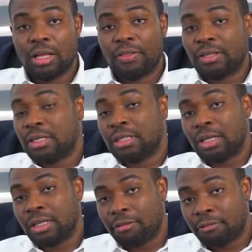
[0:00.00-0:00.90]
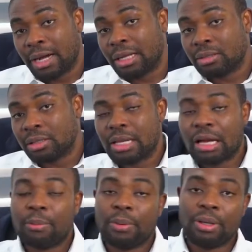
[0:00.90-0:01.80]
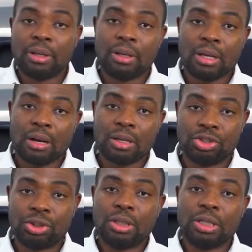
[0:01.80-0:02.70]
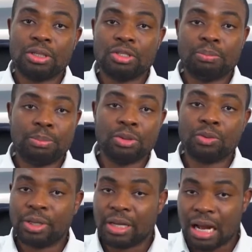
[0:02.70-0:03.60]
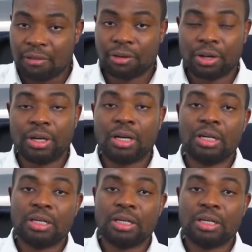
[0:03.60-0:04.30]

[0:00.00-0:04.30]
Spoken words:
This is a defining step in our journey to build Green Africa